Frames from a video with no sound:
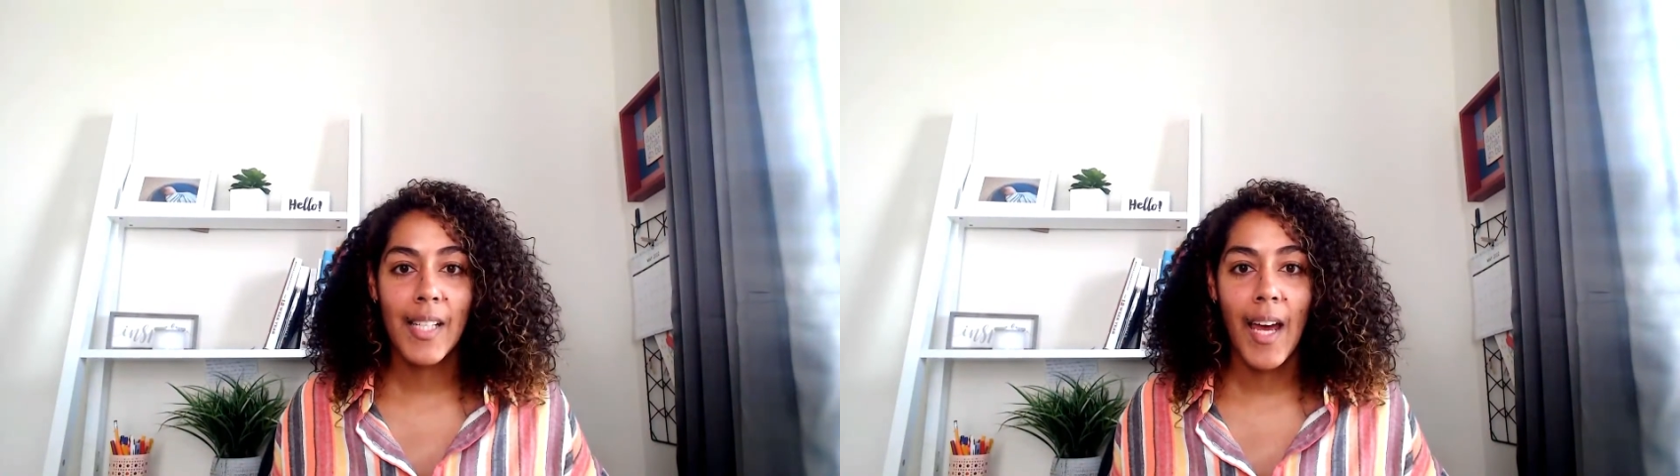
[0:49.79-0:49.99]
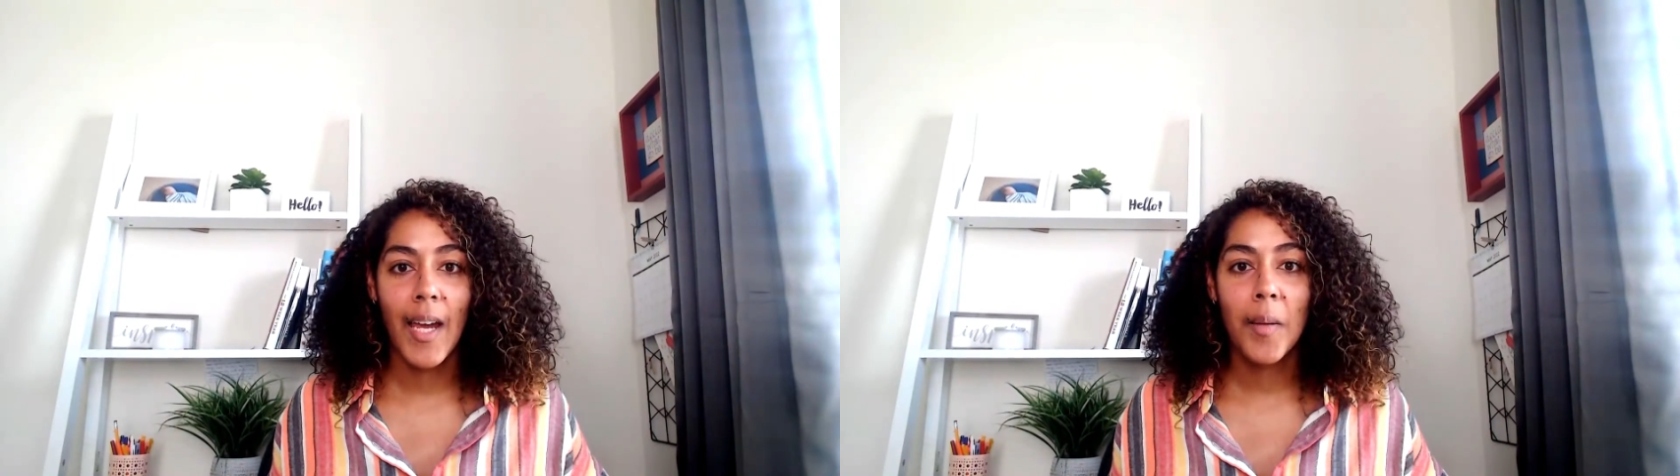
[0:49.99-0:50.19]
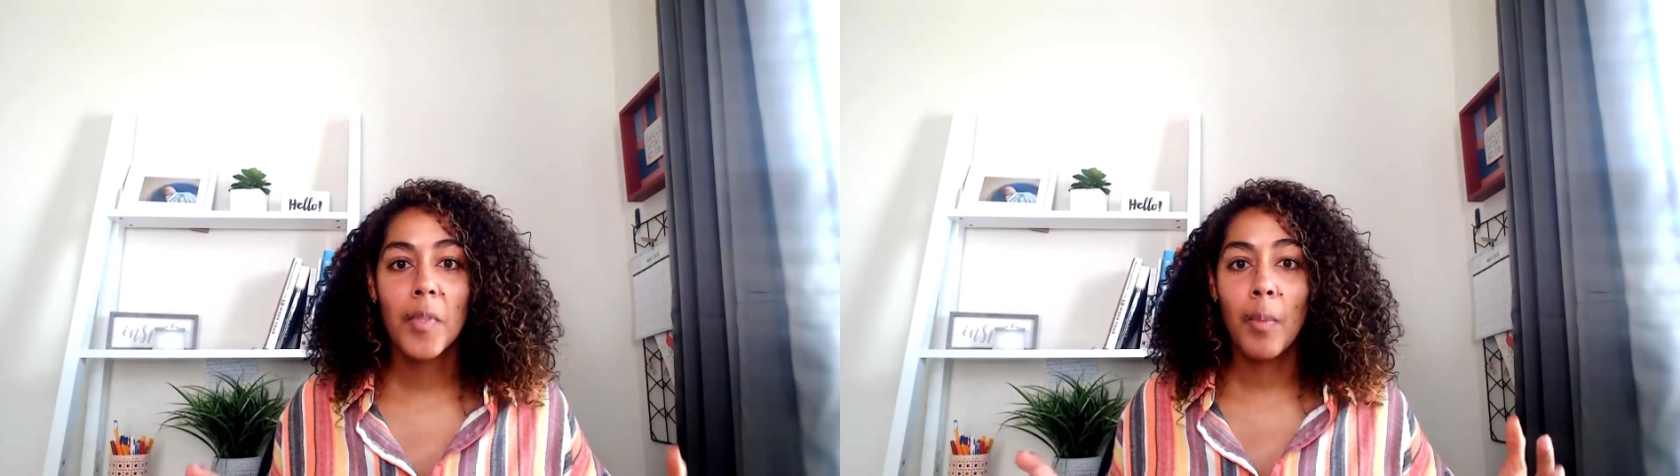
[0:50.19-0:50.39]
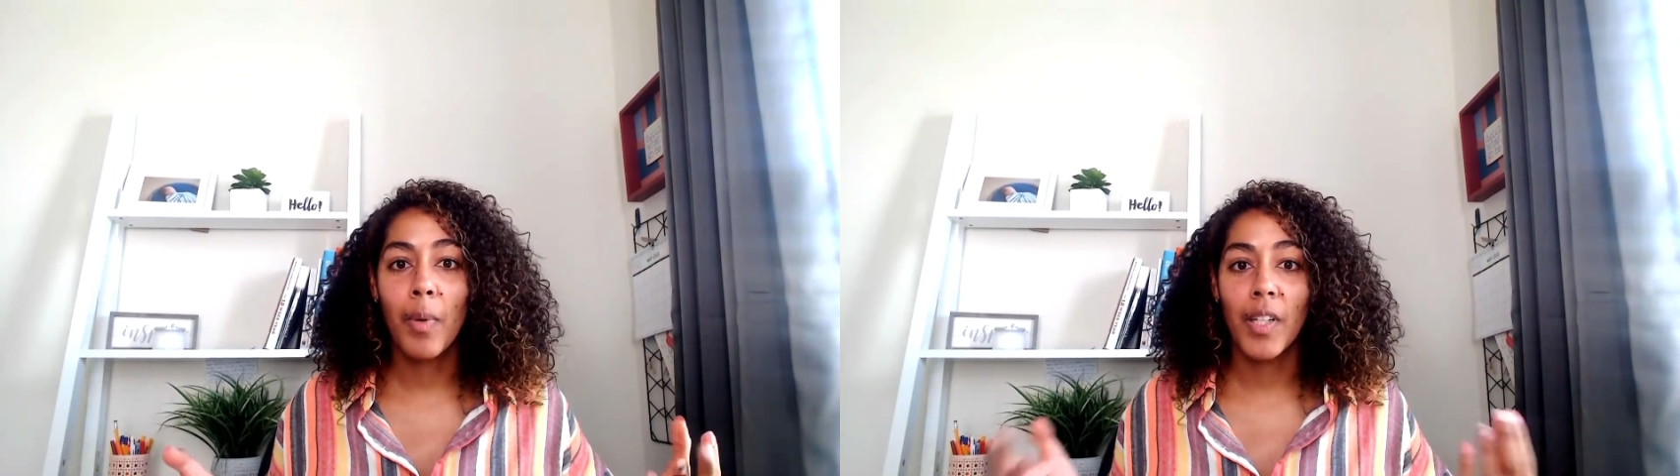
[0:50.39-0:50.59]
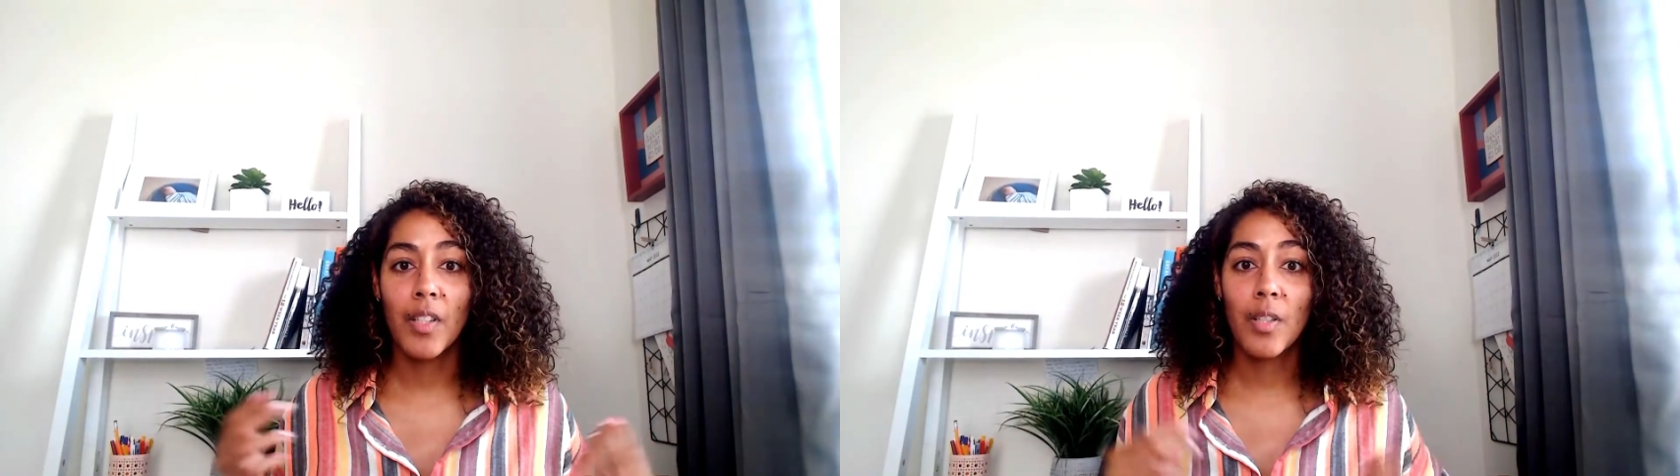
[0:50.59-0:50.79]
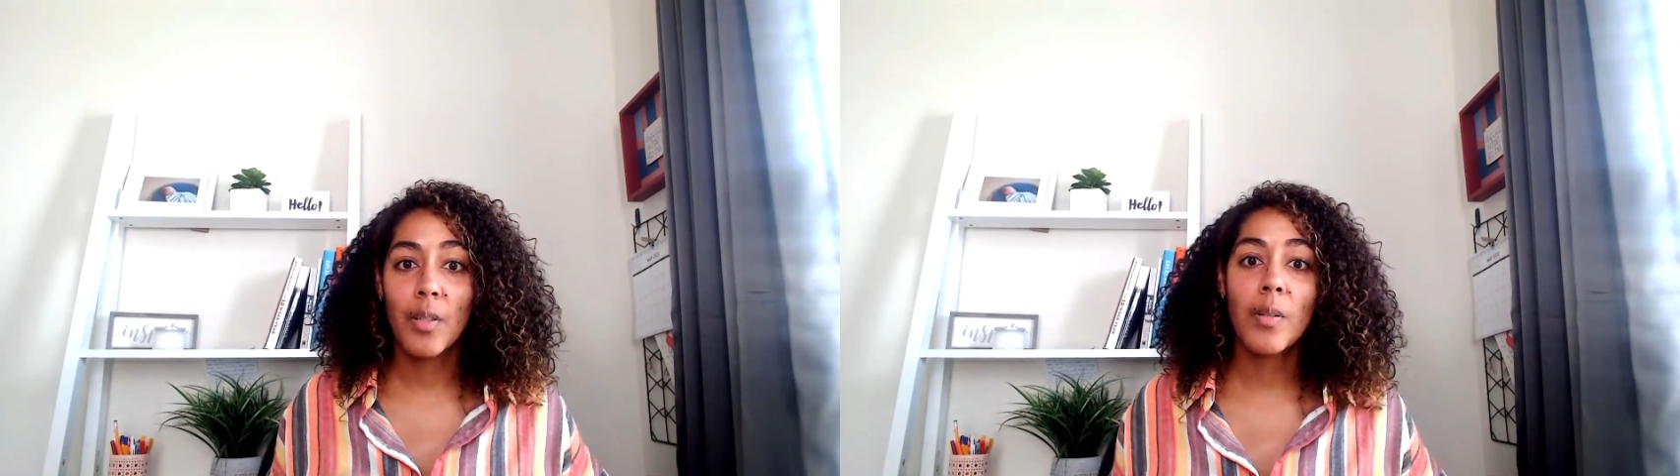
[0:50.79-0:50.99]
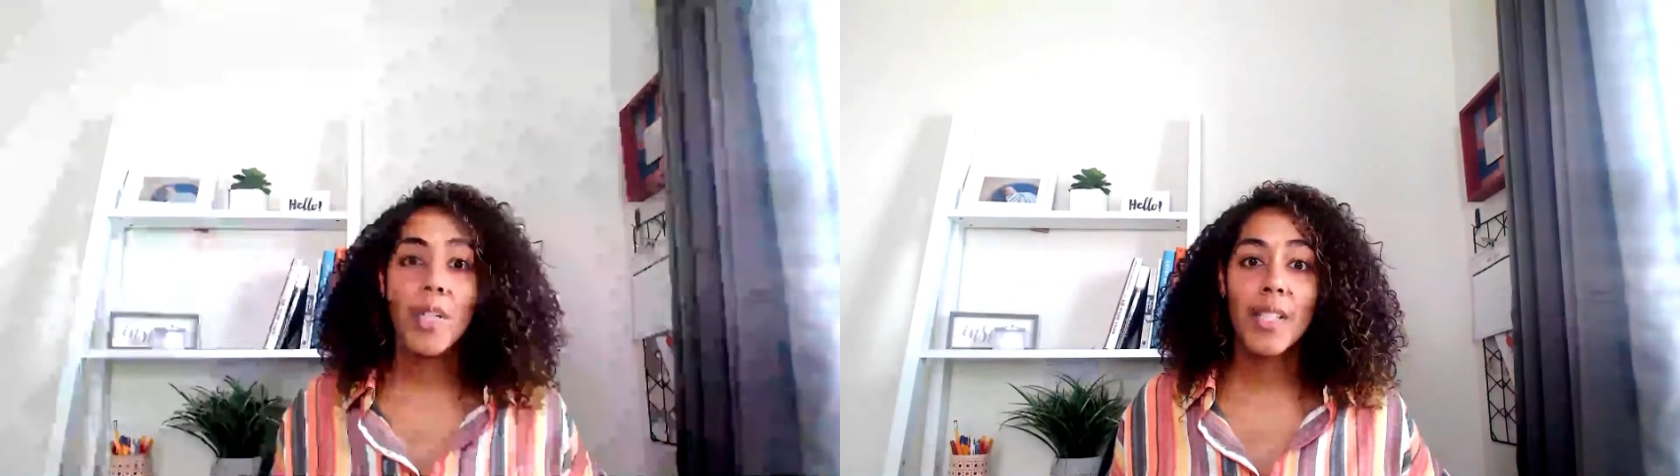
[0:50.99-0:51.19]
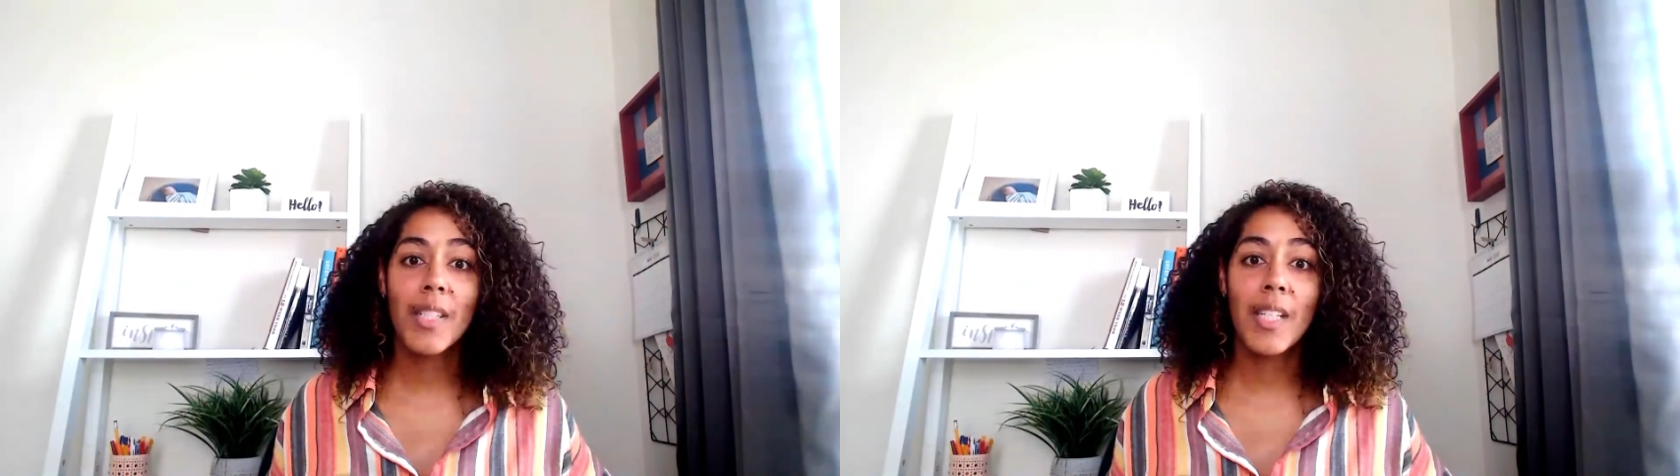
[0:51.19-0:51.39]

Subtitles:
time to bring students